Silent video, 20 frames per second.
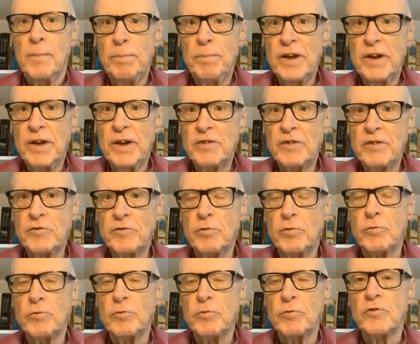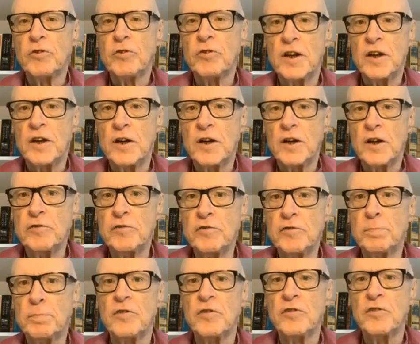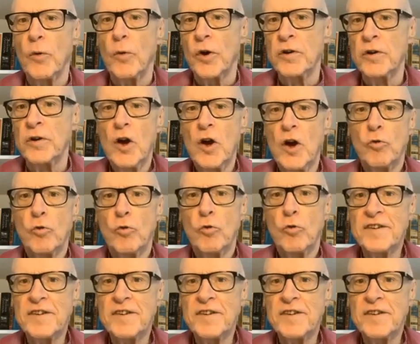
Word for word: the epistles and the gospels and so on